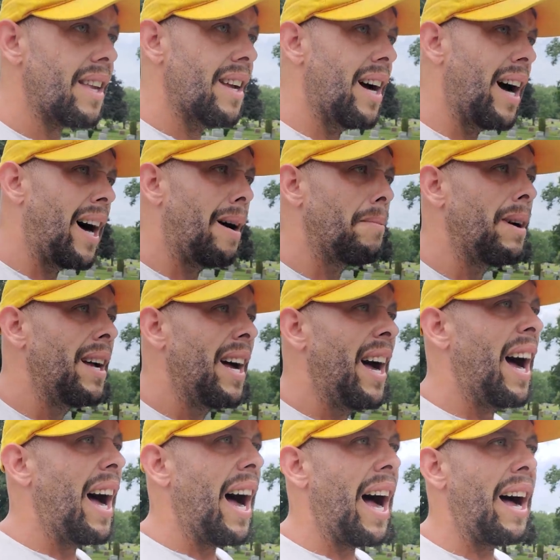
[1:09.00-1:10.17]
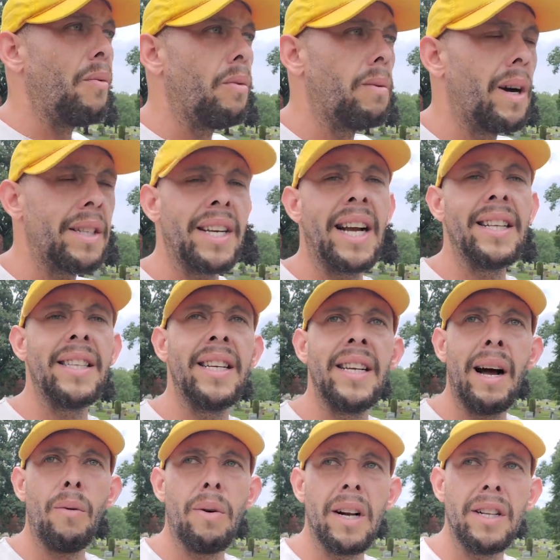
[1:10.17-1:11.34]
Um, one thing I did
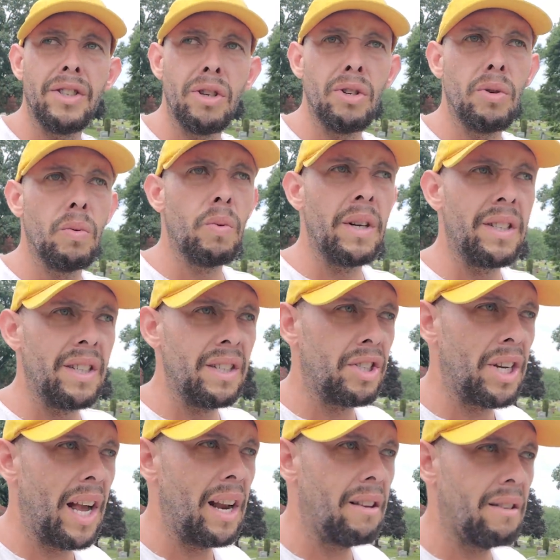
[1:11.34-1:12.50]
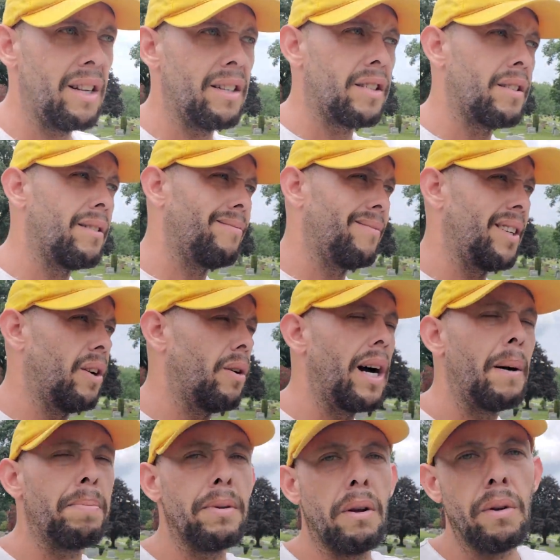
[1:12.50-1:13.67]
not want to do with this channel is, you know,
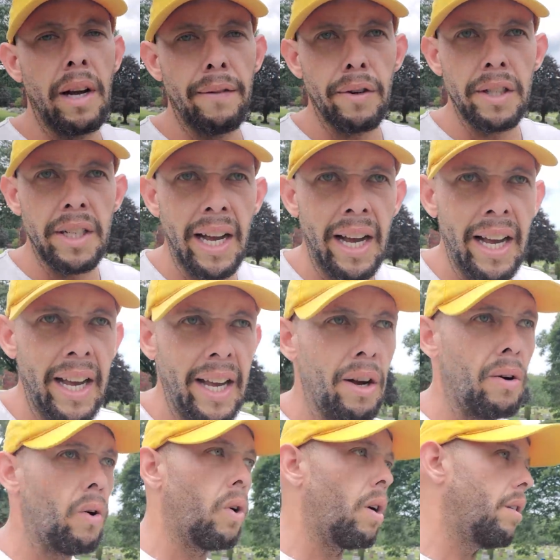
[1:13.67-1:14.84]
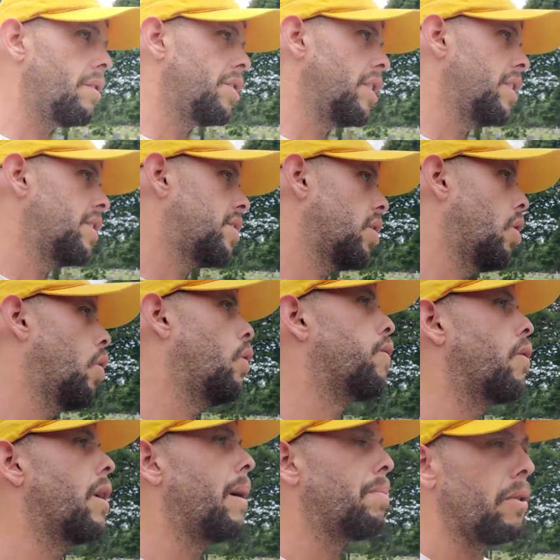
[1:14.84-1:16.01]
upload every day or just over
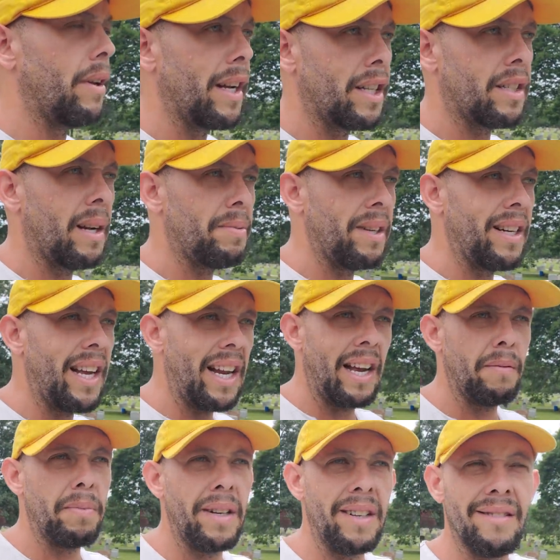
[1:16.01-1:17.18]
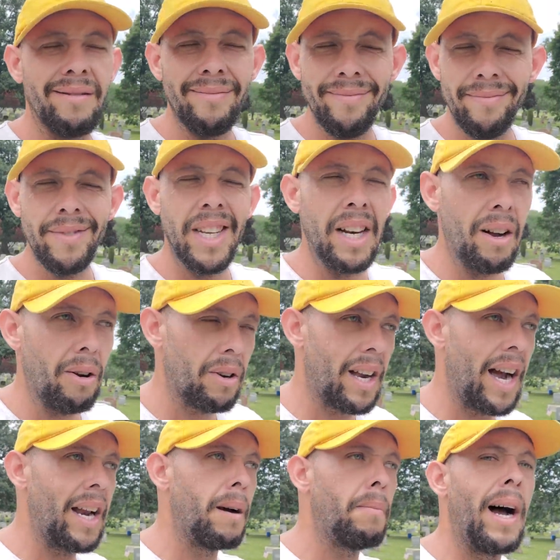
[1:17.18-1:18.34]
upload. That's something that I've been, you know,
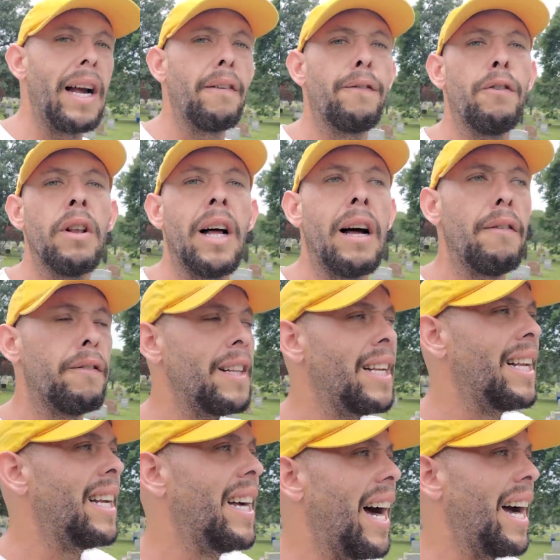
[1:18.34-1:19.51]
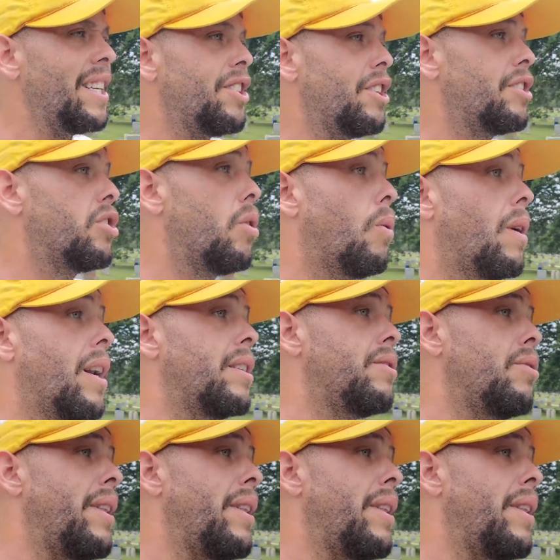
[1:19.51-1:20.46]
kind of mindful of. I just don't want to do